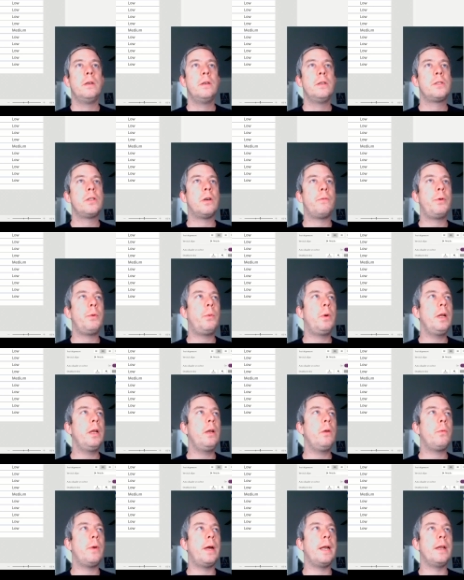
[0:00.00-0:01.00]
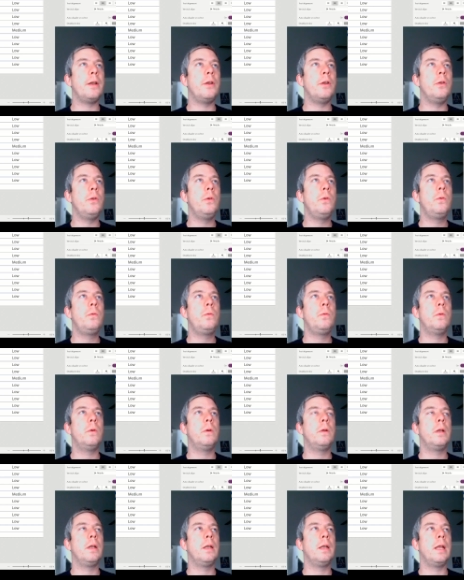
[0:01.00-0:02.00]
So if we wanted to write a new
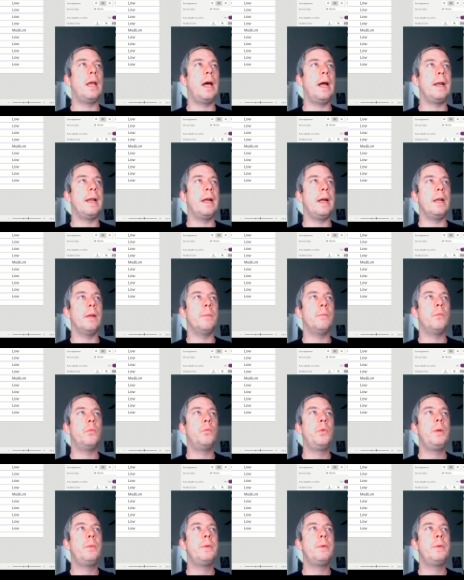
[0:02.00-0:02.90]
line item, we